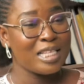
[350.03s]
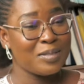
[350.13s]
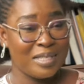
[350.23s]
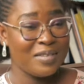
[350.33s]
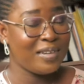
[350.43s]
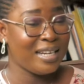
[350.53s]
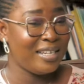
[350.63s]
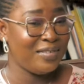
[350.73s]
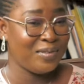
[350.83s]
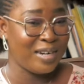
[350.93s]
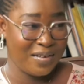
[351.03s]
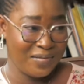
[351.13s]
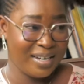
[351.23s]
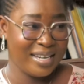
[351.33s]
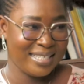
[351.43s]
specifically for
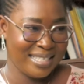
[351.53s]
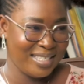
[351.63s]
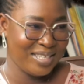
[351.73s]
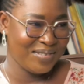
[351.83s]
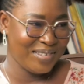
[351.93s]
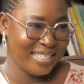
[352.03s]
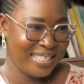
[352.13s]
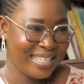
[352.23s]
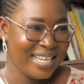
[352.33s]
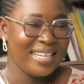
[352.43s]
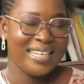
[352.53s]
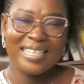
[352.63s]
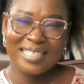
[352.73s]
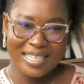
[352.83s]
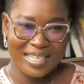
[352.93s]
Africa's integration.
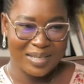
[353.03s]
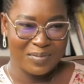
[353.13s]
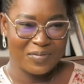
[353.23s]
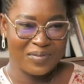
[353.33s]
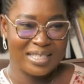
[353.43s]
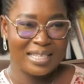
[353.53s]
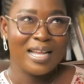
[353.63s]
Let's share some of it.